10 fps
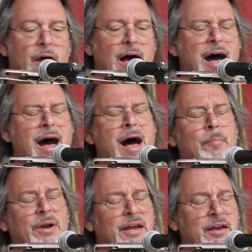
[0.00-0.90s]
I
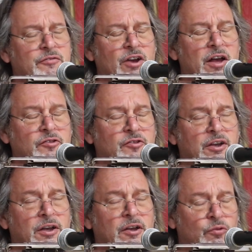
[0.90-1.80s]
believe
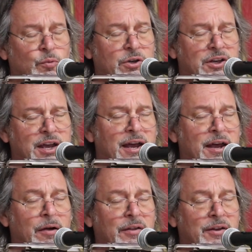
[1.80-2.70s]
justice would
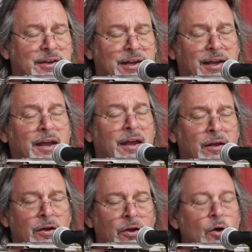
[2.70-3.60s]
carry the day
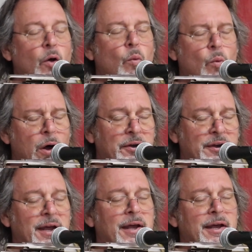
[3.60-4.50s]
one
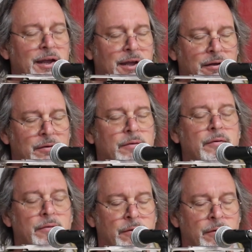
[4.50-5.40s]
day.
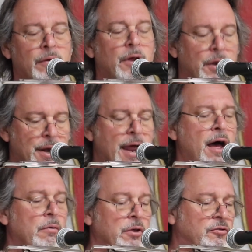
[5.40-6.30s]

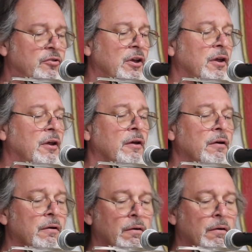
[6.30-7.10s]
Now it's here.